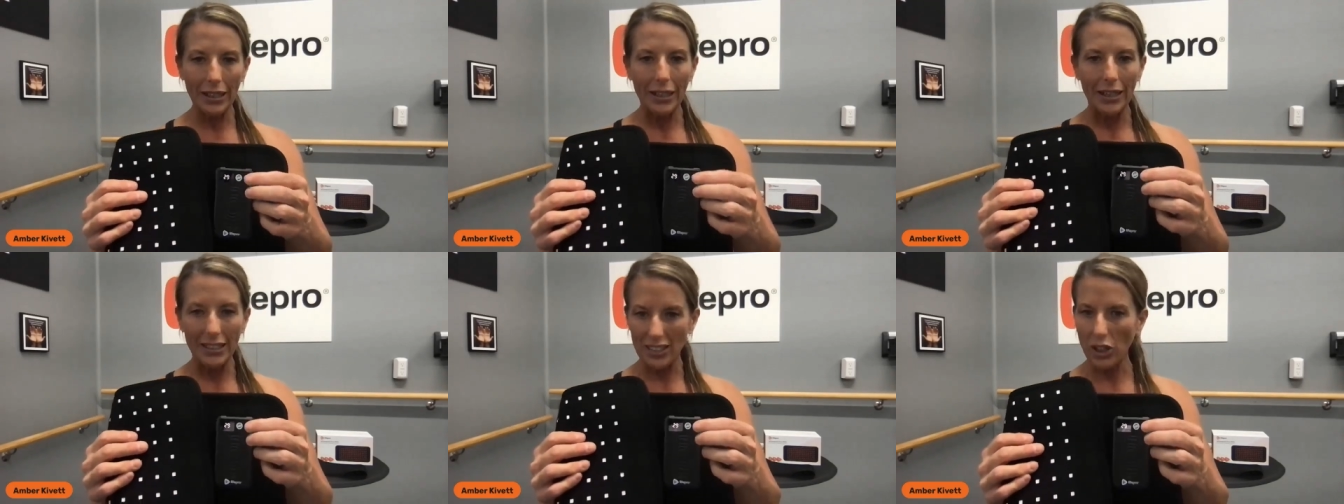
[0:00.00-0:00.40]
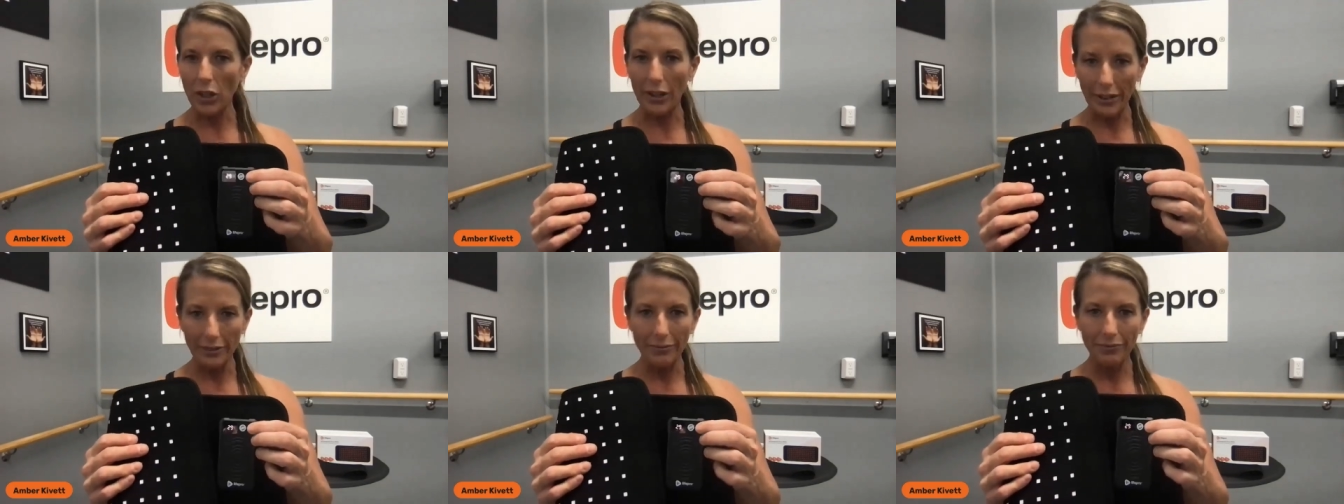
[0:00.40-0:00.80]
it's
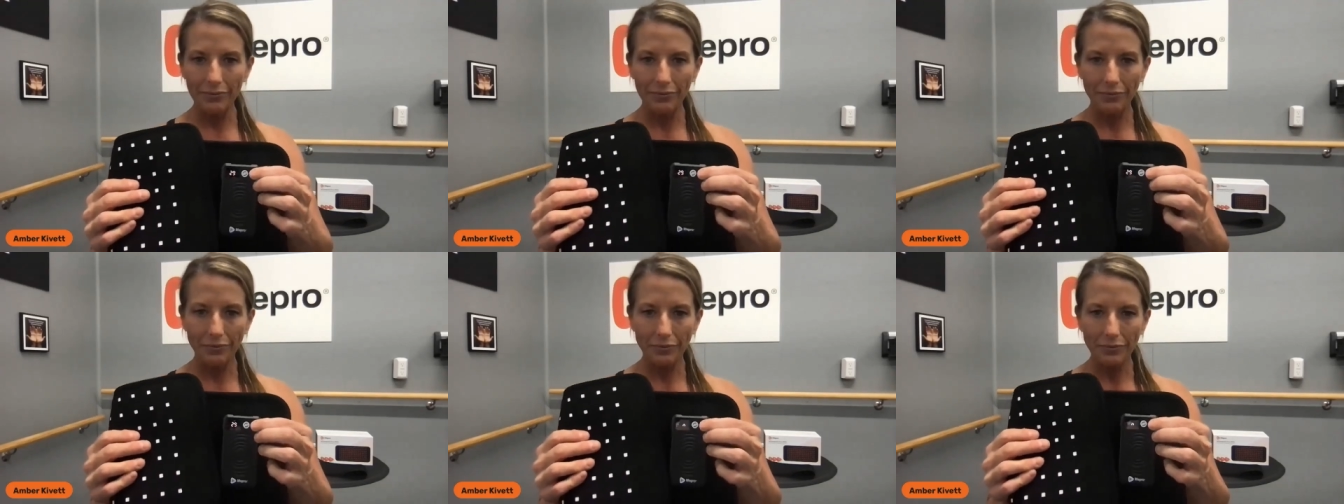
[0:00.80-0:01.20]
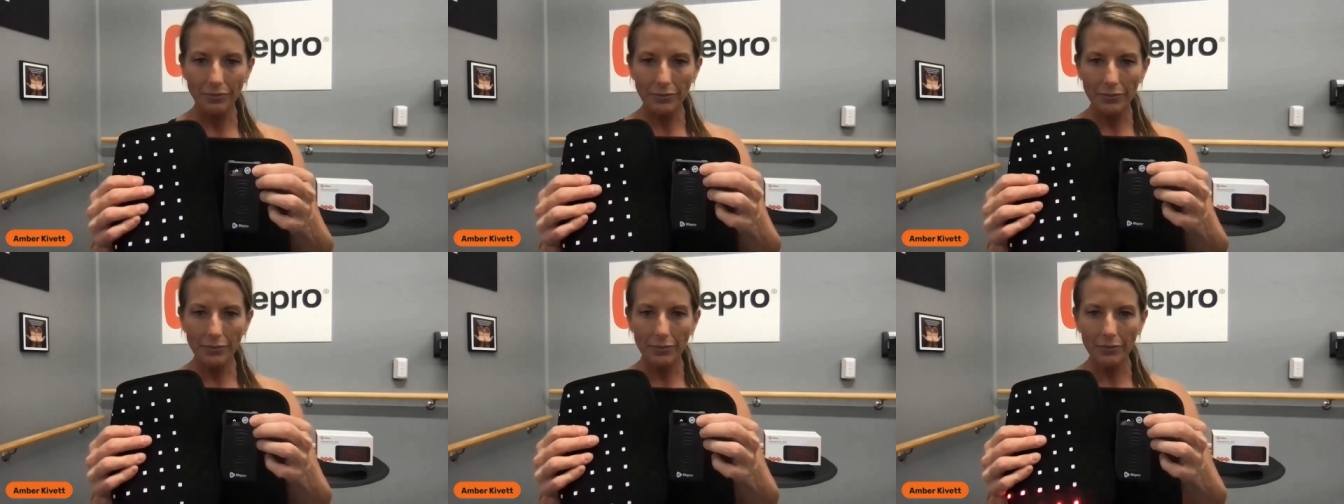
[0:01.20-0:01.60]
on.
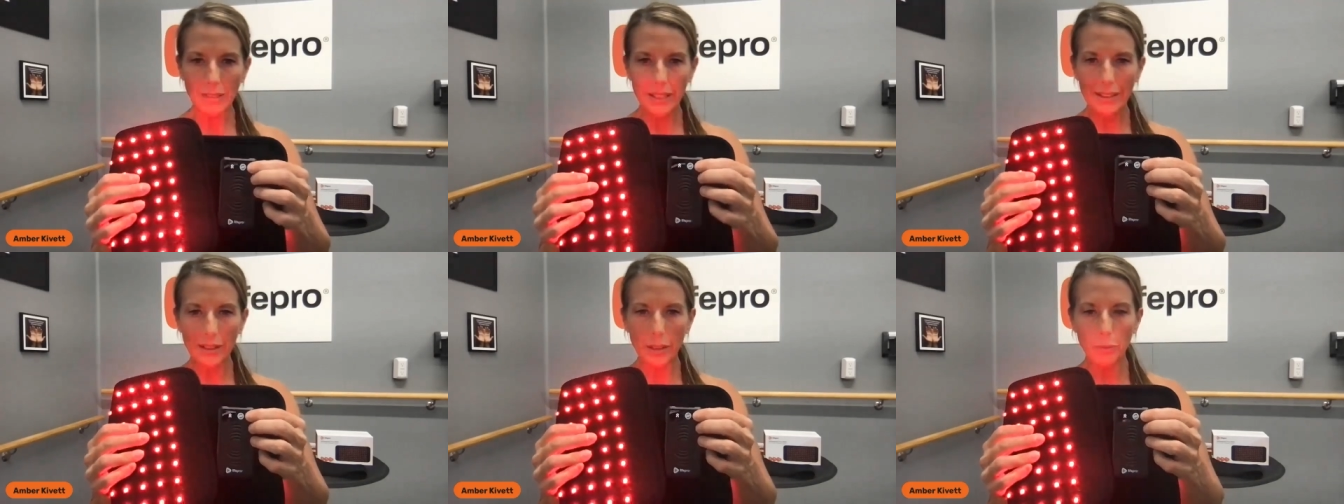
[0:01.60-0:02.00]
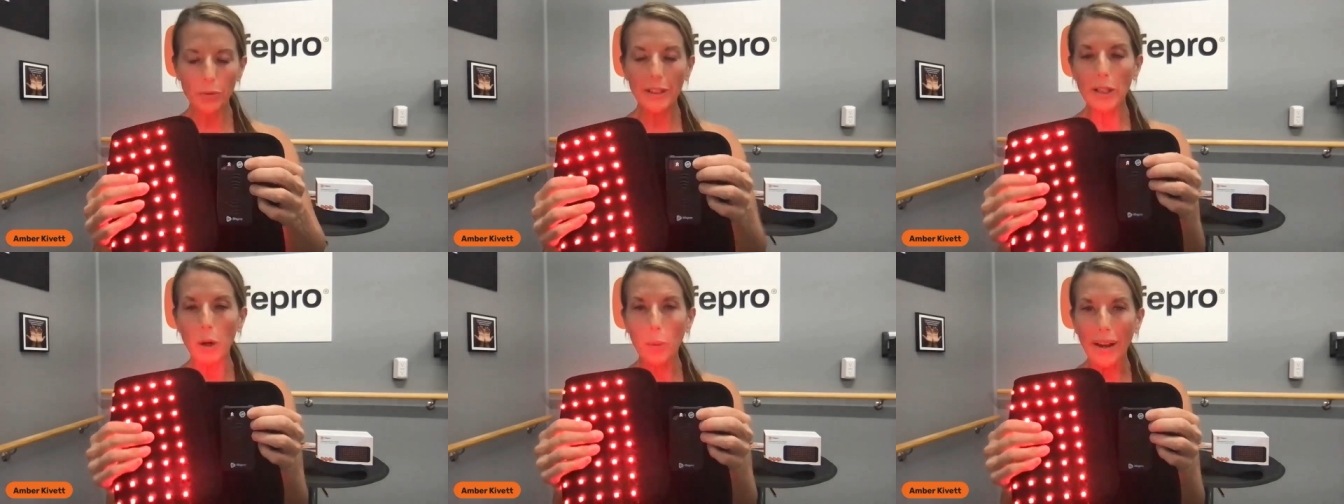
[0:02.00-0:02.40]
And then if we
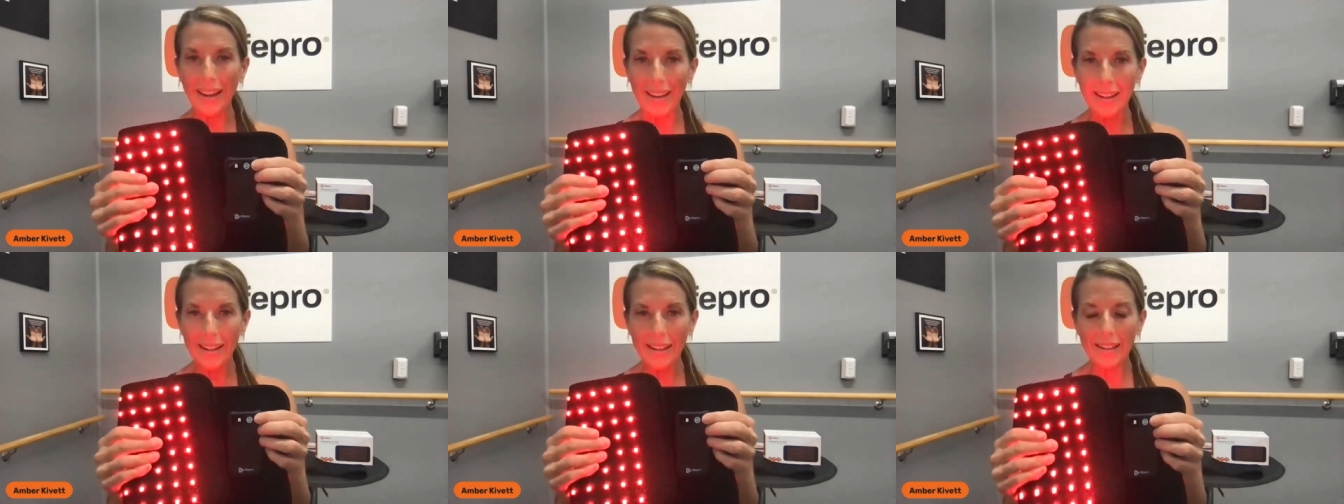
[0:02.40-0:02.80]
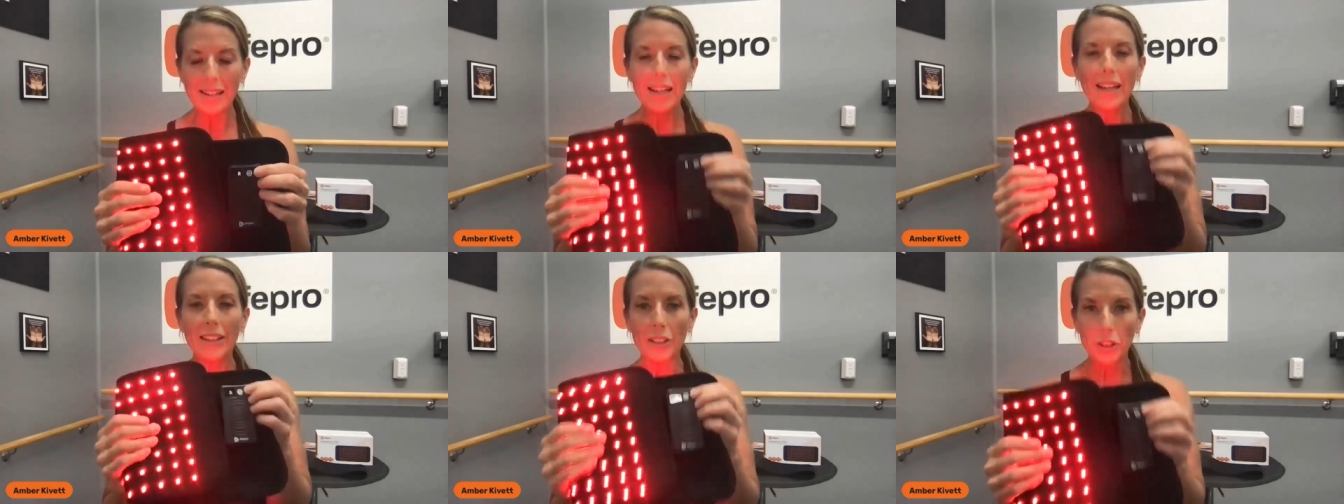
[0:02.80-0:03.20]
go
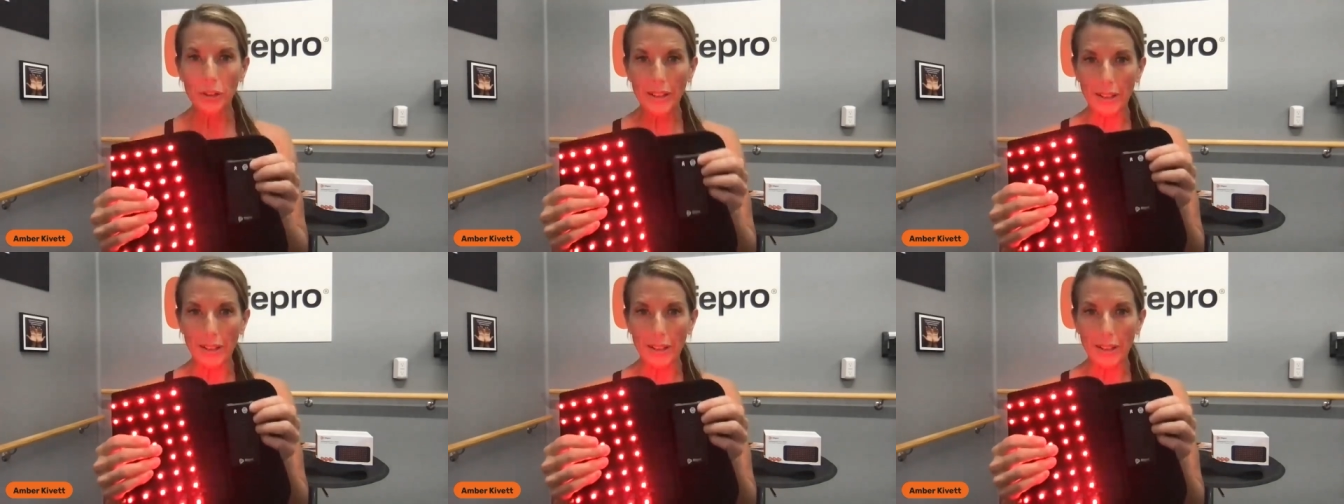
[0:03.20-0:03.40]
A, then you